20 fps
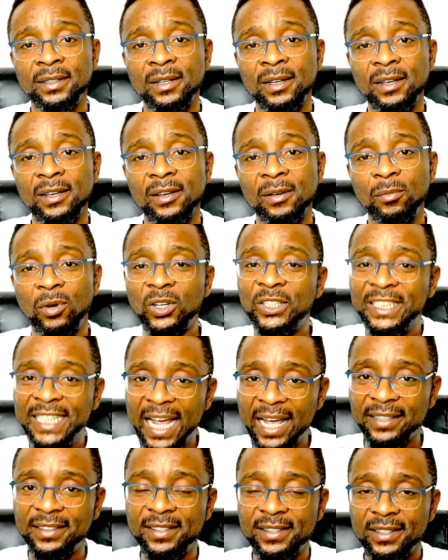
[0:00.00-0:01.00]
But
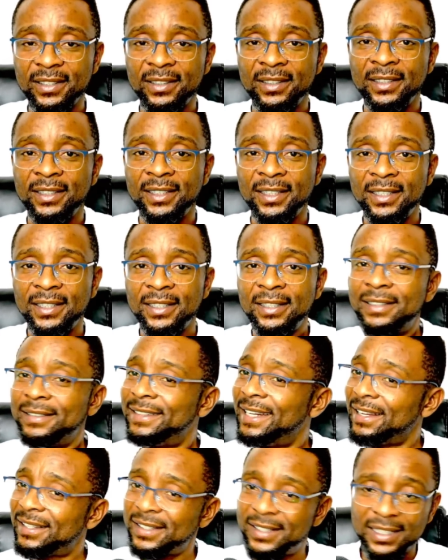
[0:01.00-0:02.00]
yet,
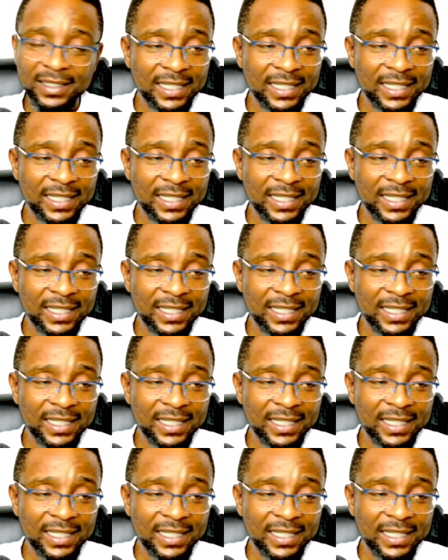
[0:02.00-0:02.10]
they still